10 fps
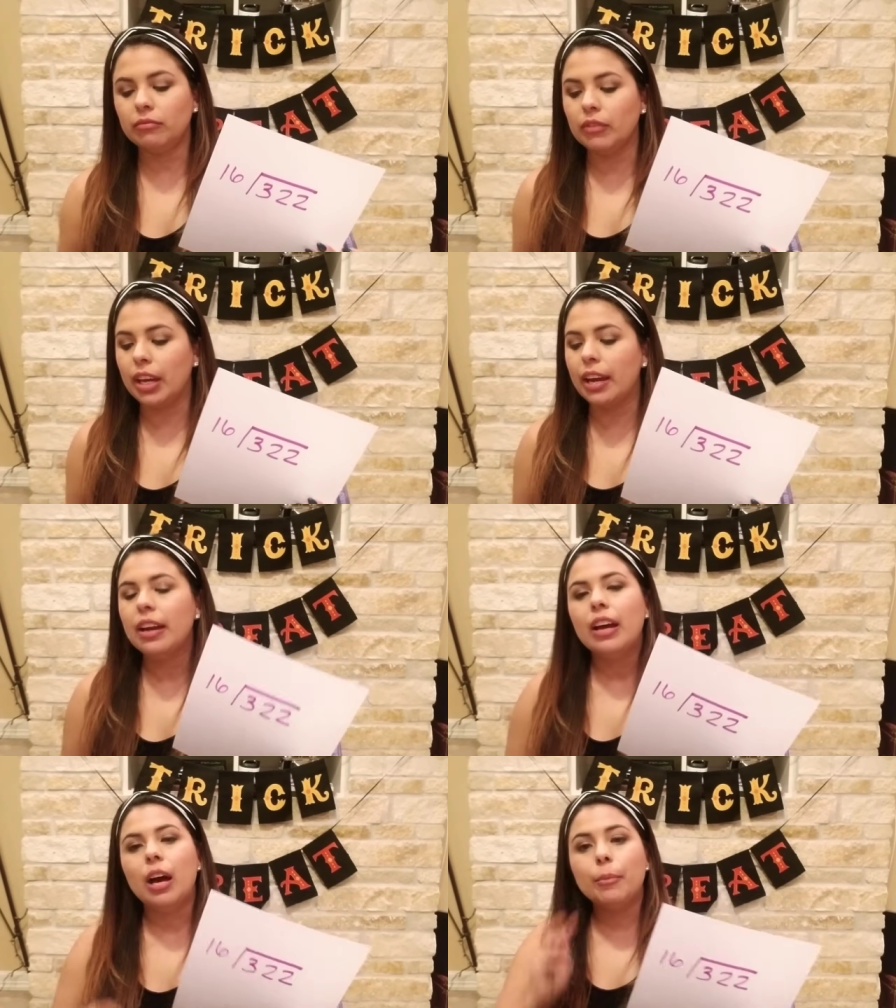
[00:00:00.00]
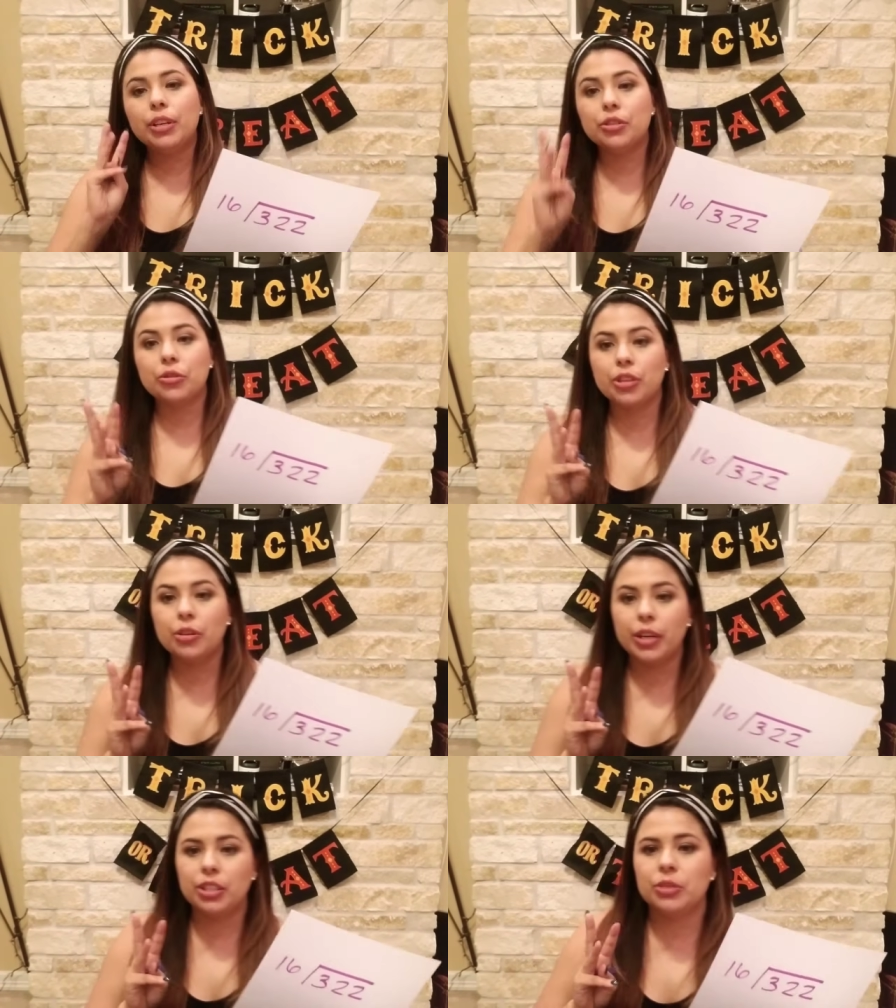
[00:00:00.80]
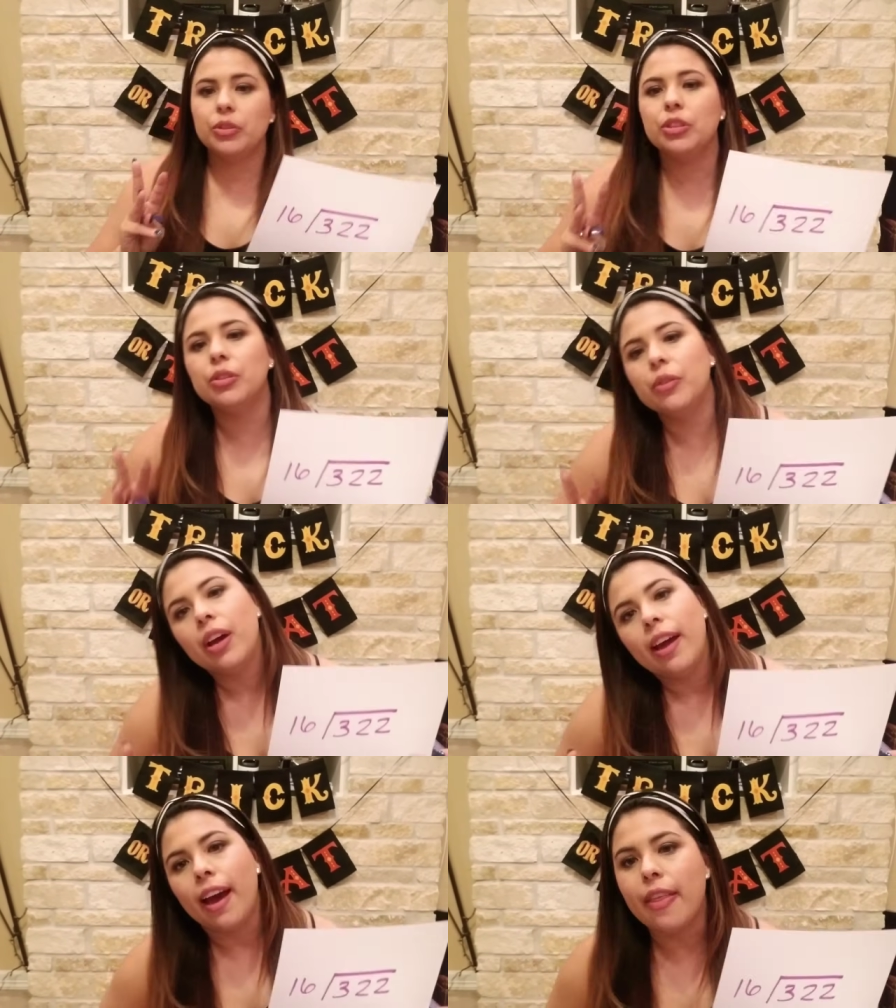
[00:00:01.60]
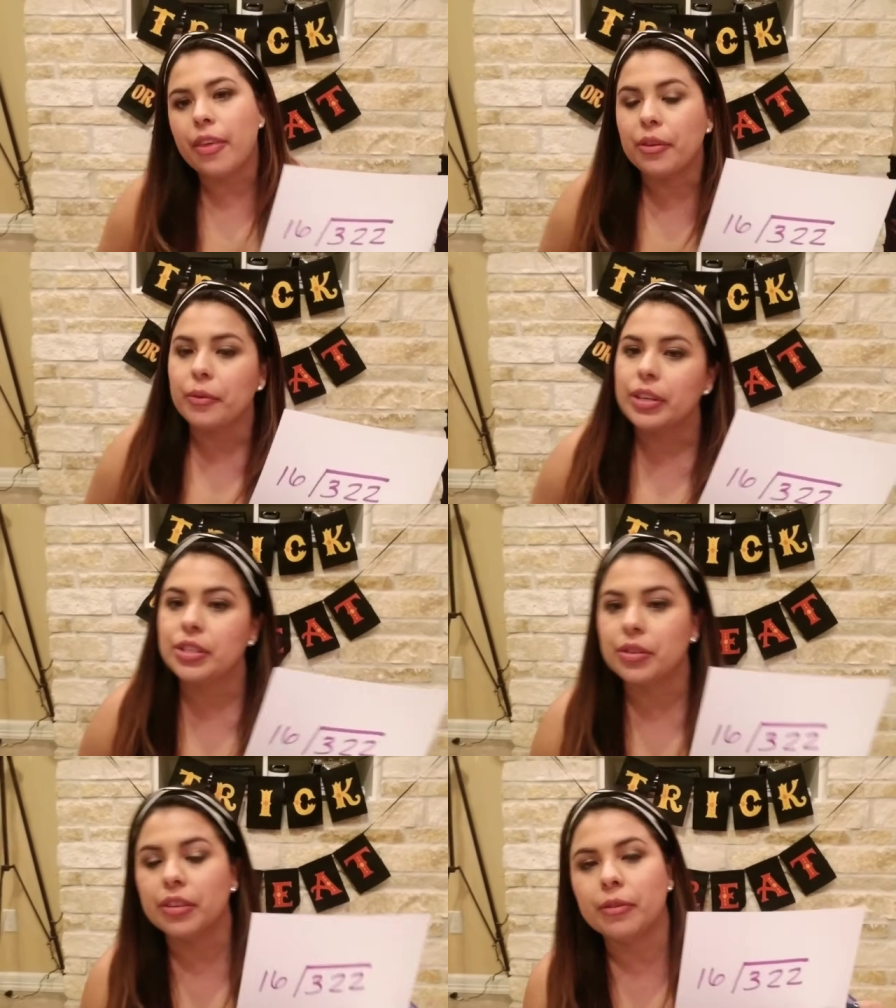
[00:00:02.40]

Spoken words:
Okay, I'm going to do 3 equations with you, and then the rest 3